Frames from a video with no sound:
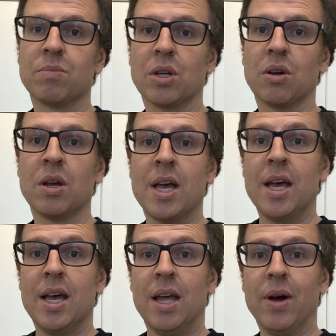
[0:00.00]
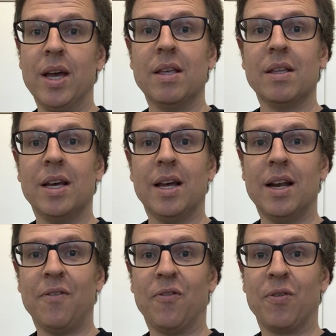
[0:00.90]
So anyway,
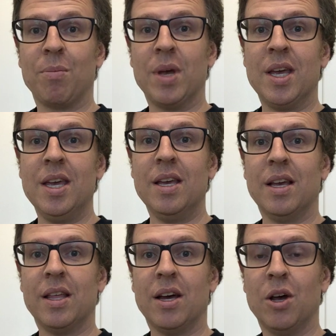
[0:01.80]
enough from me.